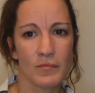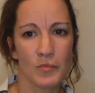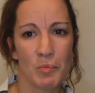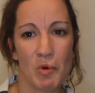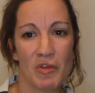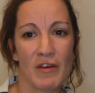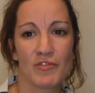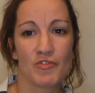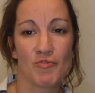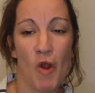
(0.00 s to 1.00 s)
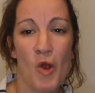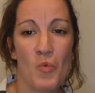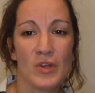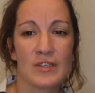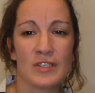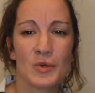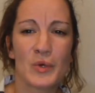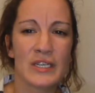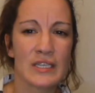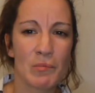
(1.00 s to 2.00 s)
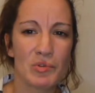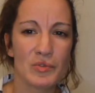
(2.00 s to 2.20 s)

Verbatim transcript: We both have strong wills and quick tempers.